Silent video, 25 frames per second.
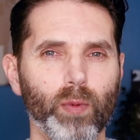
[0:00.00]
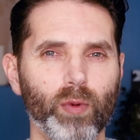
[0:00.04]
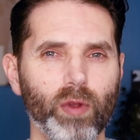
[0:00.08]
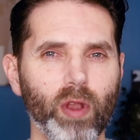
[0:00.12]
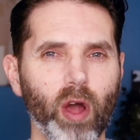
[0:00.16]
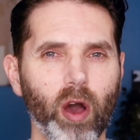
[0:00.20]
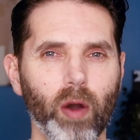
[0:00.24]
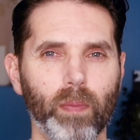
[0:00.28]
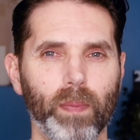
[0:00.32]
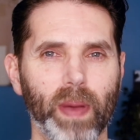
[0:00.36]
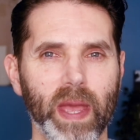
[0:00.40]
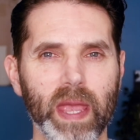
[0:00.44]
were a
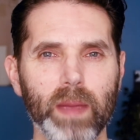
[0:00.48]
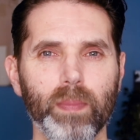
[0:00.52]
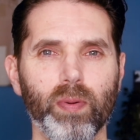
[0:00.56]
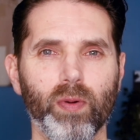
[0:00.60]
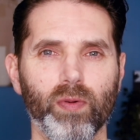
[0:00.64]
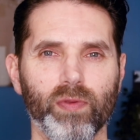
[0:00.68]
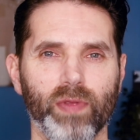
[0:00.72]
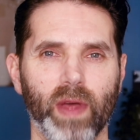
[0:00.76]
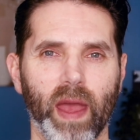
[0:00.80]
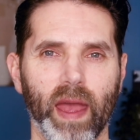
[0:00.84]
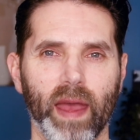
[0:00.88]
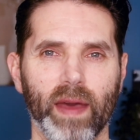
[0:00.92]
lot of
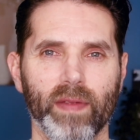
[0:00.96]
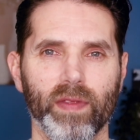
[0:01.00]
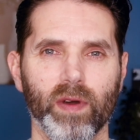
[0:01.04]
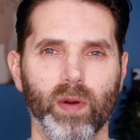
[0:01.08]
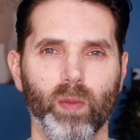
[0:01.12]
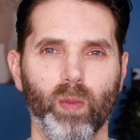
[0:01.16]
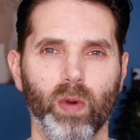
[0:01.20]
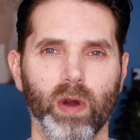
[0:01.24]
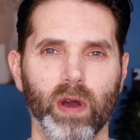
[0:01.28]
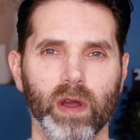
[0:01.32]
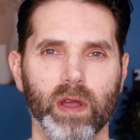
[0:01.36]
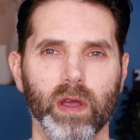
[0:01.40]
people there
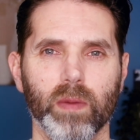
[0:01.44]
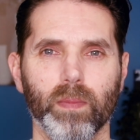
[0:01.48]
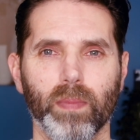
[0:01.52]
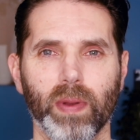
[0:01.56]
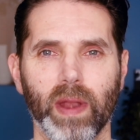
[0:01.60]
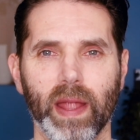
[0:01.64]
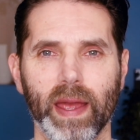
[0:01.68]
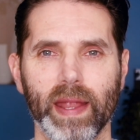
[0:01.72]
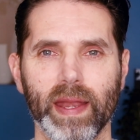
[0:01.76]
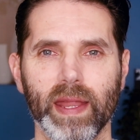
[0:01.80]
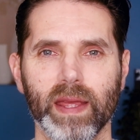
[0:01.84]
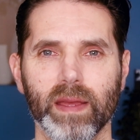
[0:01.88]
that were
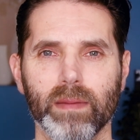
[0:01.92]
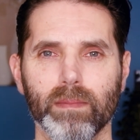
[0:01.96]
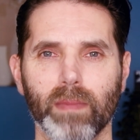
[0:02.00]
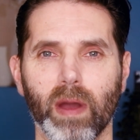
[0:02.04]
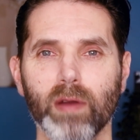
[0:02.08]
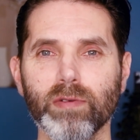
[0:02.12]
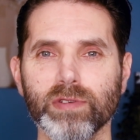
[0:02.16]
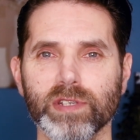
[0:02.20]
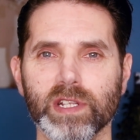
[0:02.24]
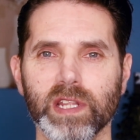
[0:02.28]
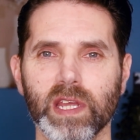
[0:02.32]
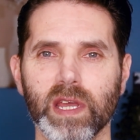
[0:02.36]
complaining
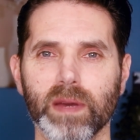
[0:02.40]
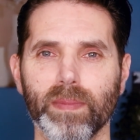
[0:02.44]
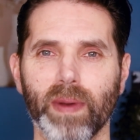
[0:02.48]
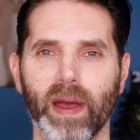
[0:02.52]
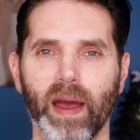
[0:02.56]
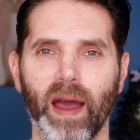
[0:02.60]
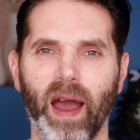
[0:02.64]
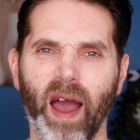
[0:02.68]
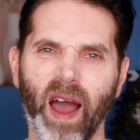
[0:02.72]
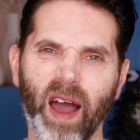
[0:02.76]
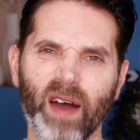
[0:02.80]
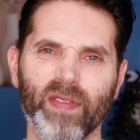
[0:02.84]
mostly
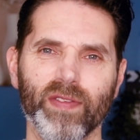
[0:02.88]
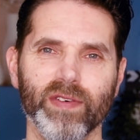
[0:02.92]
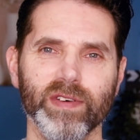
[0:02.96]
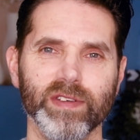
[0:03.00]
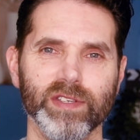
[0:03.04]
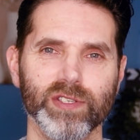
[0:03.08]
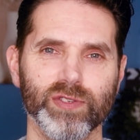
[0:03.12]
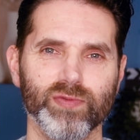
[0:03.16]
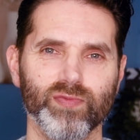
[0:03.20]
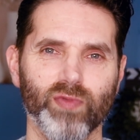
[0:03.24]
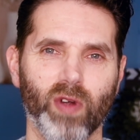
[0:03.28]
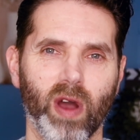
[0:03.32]
about
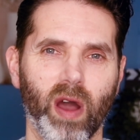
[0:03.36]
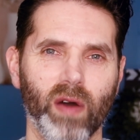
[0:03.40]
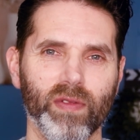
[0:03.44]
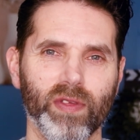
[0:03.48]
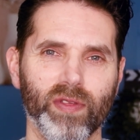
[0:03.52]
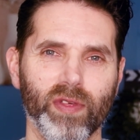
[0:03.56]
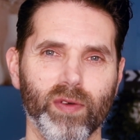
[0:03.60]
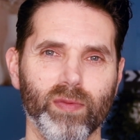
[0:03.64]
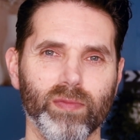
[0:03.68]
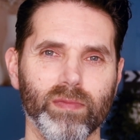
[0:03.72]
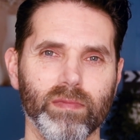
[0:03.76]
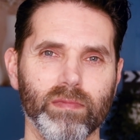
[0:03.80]
others rather
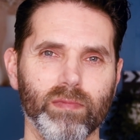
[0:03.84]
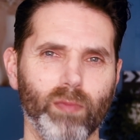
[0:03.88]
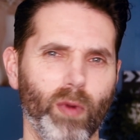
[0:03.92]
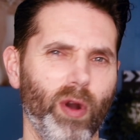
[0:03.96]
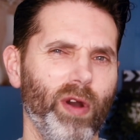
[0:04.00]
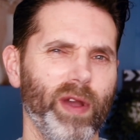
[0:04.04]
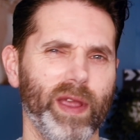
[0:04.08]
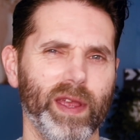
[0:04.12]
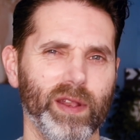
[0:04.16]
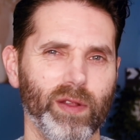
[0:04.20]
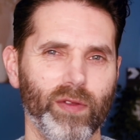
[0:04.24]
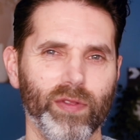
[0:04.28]
than
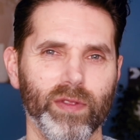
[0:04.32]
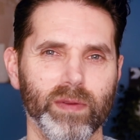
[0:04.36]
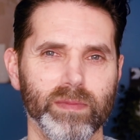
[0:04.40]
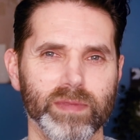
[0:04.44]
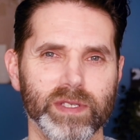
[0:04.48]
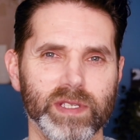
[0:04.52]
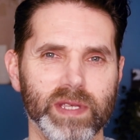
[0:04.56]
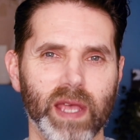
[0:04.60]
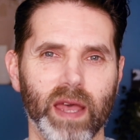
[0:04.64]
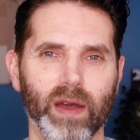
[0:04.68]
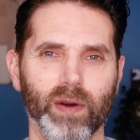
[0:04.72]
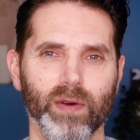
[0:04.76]
working on
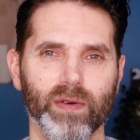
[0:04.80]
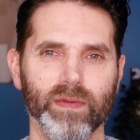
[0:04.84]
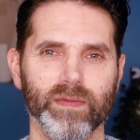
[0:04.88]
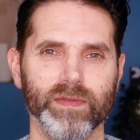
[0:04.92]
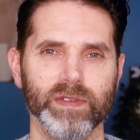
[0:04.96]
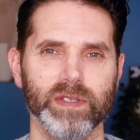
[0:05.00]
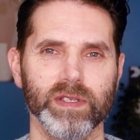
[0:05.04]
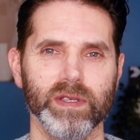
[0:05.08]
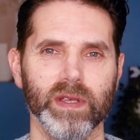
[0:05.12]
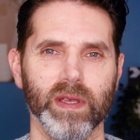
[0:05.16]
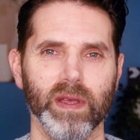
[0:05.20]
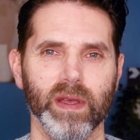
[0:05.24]

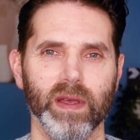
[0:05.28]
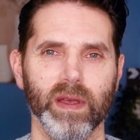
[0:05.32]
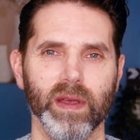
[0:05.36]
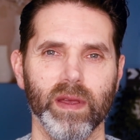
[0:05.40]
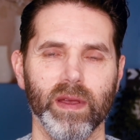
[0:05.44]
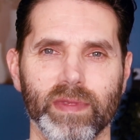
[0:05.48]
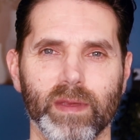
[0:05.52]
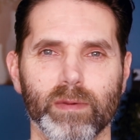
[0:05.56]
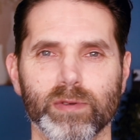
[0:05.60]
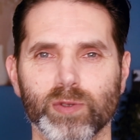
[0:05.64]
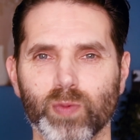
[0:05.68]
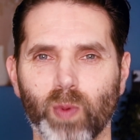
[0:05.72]
themselves.
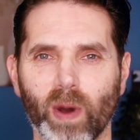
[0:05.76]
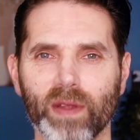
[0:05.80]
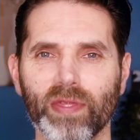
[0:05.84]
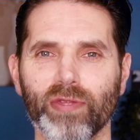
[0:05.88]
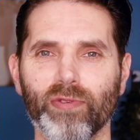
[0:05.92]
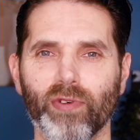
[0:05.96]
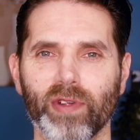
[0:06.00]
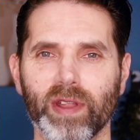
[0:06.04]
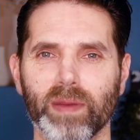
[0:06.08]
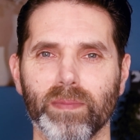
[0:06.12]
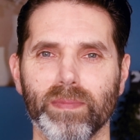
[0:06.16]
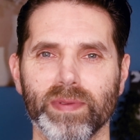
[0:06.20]
There was one
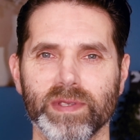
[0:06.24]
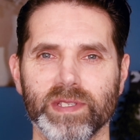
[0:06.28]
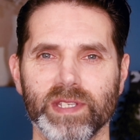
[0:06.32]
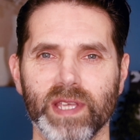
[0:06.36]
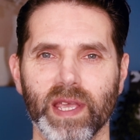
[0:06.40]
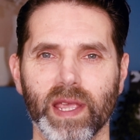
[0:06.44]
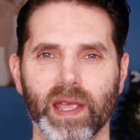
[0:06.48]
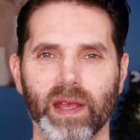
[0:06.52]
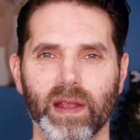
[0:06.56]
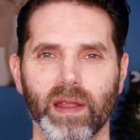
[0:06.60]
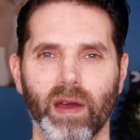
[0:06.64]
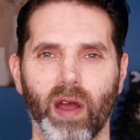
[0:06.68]
thread in
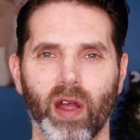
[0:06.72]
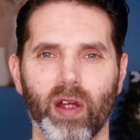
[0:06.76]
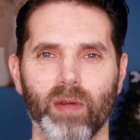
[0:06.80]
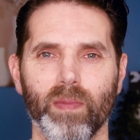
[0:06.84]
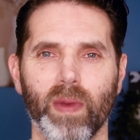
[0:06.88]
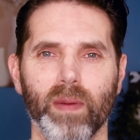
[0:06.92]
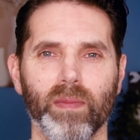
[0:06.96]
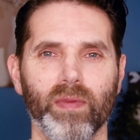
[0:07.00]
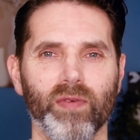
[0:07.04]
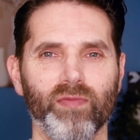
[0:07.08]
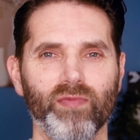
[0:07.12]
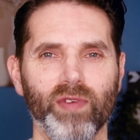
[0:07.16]
particular I
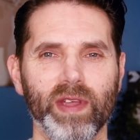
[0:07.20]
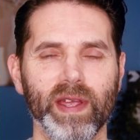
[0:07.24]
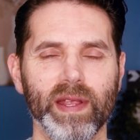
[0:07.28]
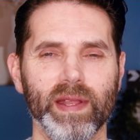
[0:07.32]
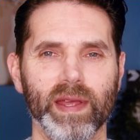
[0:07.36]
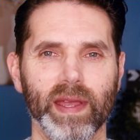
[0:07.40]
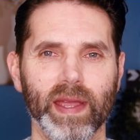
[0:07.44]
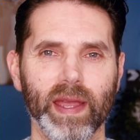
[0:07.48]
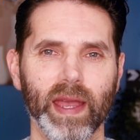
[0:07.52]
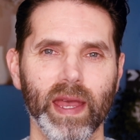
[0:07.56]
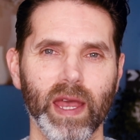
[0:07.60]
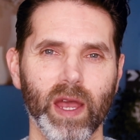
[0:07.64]
remember
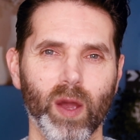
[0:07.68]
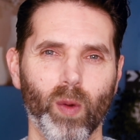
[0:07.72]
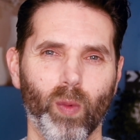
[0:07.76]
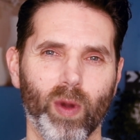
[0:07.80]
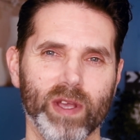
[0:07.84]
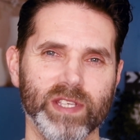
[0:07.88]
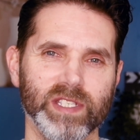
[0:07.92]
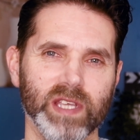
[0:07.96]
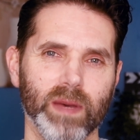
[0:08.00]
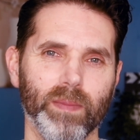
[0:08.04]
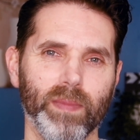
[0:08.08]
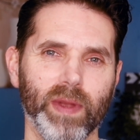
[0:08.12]
reading where
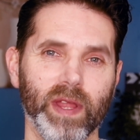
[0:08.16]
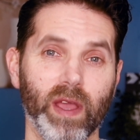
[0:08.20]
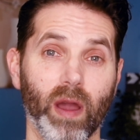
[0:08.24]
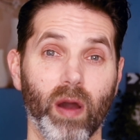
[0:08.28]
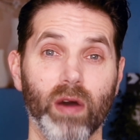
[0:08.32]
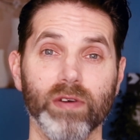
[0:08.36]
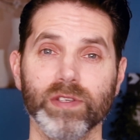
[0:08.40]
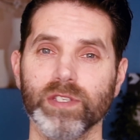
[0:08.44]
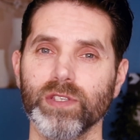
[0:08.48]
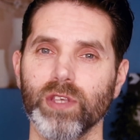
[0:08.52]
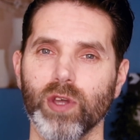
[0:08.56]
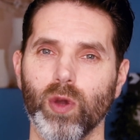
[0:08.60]
somebody
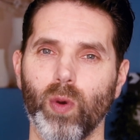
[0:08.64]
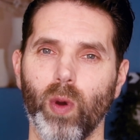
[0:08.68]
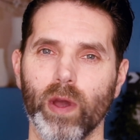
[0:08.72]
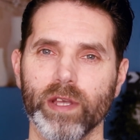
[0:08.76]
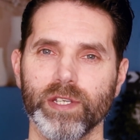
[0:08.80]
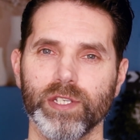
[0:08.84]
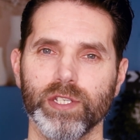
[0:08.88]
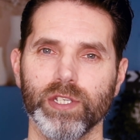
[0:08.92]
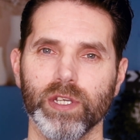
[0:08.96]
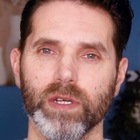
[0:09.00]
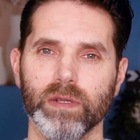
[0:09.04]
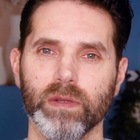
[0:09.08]
asked the
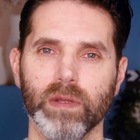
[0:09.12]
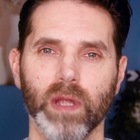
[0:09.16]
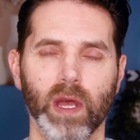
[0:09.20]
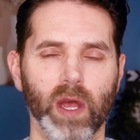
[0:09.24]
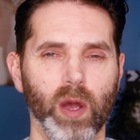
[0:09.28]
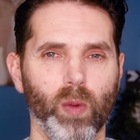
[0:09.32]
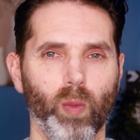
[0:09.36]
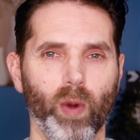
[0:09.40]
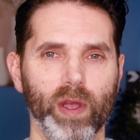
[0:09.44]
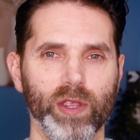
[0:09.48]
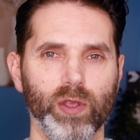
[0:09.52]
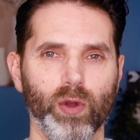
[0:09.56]
question,
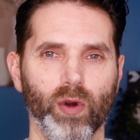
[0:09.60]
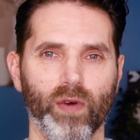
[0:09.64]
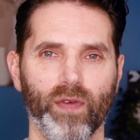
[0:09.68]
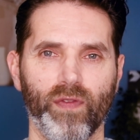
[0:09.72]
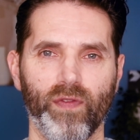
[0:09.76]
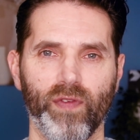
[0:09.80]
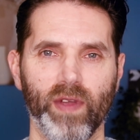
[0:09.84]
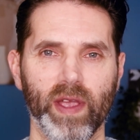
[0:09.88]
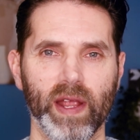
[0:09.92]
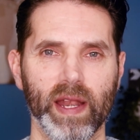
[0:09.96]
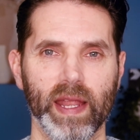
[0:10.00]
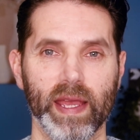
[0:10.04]
when you're
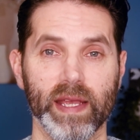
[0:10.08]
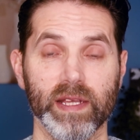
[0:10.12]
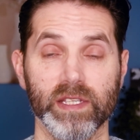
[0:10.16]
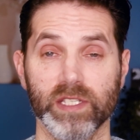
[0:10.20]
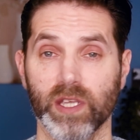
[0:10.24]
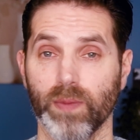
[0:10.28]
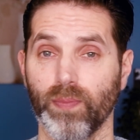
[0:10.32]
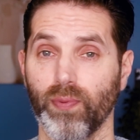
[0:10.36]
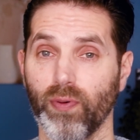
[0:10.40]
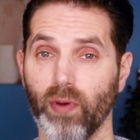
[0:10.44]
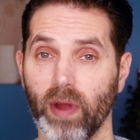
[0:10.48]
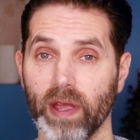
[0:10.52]
feeling
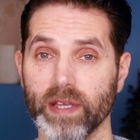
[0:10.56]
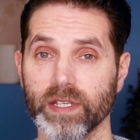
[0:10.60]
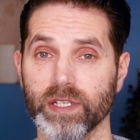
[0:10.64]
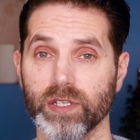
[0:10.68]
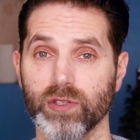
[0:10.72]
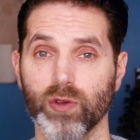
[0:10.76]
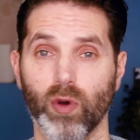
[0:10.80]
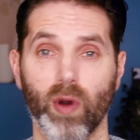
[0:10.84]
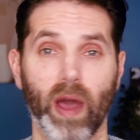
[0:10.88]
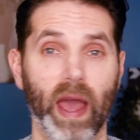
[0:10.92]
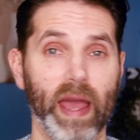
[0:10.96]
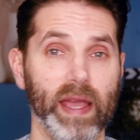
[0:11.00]

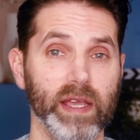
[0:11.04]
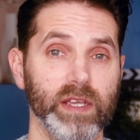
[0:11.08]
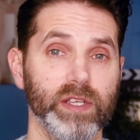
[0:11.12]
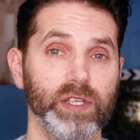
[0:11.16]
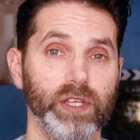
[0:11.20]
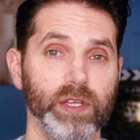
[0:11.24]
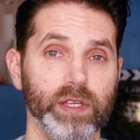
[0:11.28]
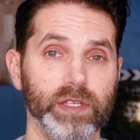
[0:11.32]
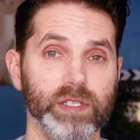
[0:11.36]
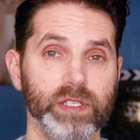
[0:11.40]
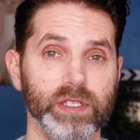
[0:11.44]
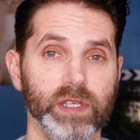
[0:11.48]
depressed or
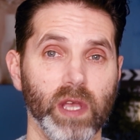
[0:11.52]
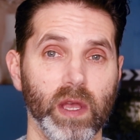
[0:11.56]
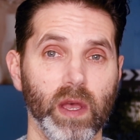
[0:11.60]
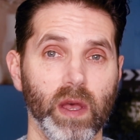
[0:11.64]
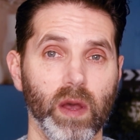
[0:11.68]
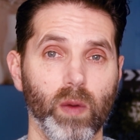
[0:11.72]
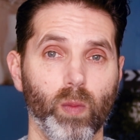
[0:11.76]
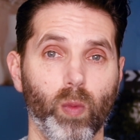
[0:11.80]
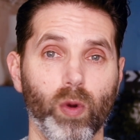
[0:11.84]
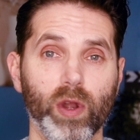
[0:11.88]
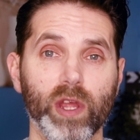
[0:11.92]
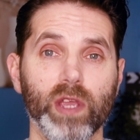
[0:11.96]
anxious,
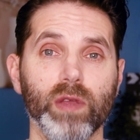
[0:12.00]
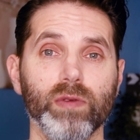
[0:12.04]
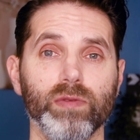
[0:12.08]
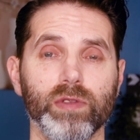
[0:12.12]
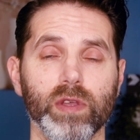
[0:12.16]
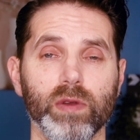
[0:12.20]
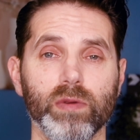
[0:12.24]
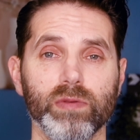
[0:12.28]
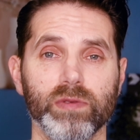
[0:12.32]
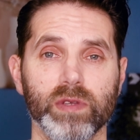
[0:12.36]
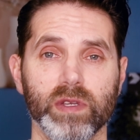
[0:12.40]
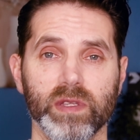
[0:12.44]
what do you
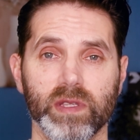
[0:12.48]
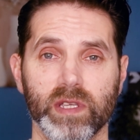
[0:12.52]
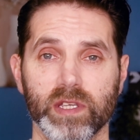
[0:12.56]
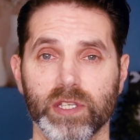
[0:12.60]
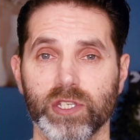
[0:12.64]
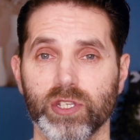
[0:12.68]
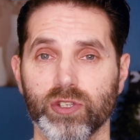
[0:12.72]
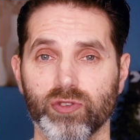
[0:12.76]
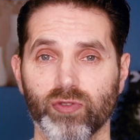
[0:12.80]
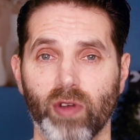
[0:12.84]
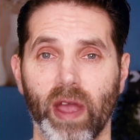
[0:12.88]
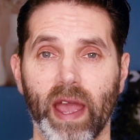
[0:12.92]
do to
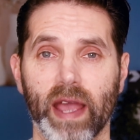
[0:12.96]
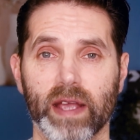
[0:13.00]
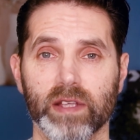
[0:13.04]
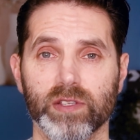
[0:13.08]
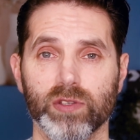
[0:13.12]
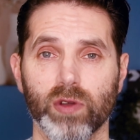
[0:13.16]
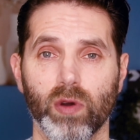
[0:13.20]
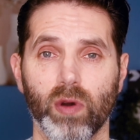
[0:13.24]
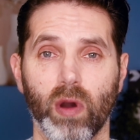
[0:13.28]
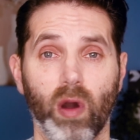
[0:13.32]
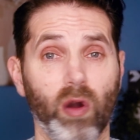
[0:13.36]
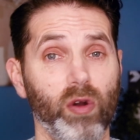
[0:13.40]

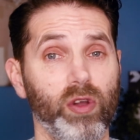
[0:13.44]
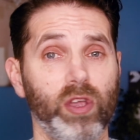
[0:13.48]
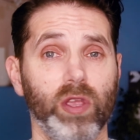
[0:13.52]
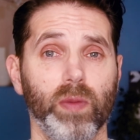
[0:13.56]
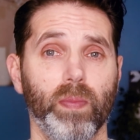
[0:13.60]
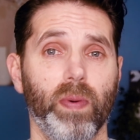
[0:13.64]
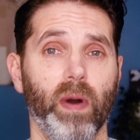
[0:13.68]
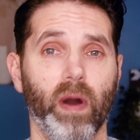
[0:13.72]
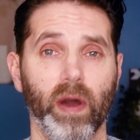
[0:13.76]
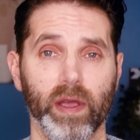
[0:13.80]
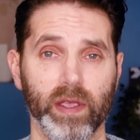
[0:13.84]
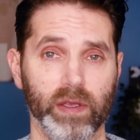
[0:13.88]
distract or
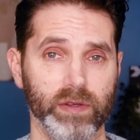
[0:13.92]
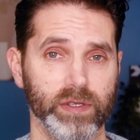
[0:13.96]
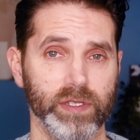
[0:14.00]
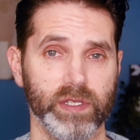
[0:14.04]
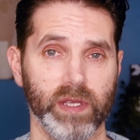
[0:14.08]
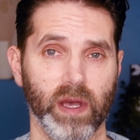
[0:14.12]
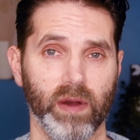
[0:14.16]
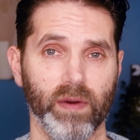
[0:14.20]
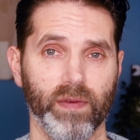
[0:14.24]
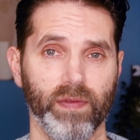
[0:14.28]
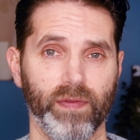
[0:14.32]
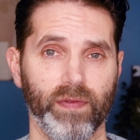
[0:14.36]
occupy
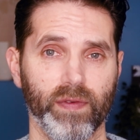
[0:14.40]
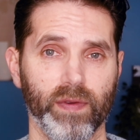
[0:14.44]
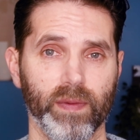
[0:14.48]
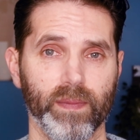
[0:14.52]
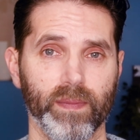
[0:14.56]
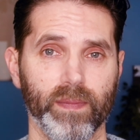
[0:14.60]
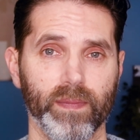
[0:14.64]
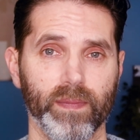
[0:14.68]
yourself?